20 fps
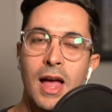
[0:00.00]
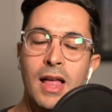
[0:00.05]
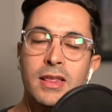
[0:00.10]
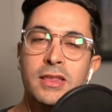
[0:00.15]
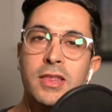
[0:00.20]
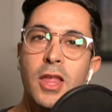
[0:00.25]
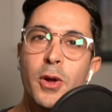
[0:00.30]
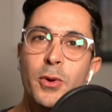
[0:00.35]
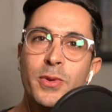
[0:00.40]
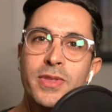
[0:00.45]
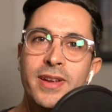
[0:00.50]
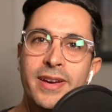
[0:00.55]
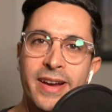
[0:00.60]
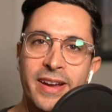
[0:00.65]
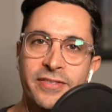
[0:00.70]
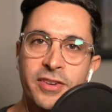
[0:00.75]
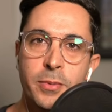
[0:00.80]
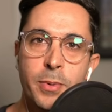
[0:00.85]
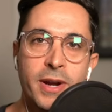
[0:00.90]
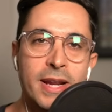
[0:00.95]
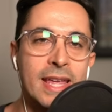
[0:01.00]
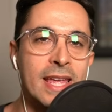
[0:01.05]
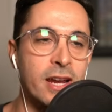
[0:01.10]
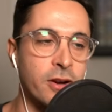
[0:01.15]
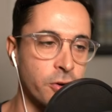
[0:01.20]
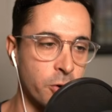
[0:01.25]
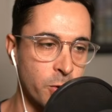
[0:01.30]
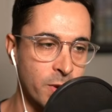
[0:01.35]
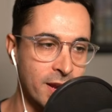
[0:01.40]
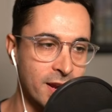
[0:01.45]
Hello there everybody,
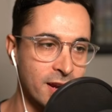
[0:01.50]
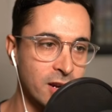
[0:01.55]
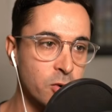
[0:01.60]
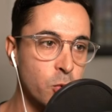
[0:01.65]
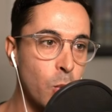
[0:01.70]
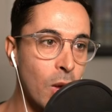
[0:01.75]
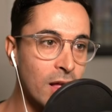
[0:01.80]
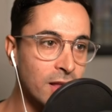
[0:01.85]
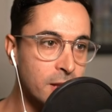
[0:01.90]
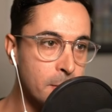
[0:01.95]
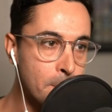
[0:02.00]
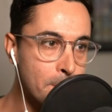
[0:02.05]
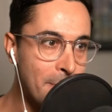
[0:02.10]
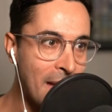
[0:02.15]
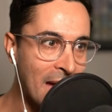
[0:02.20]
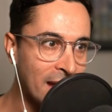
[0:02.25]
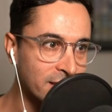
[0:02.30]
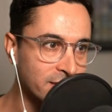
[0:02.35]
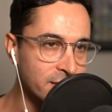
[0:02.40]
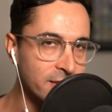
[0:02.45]
Aero here, and welcome back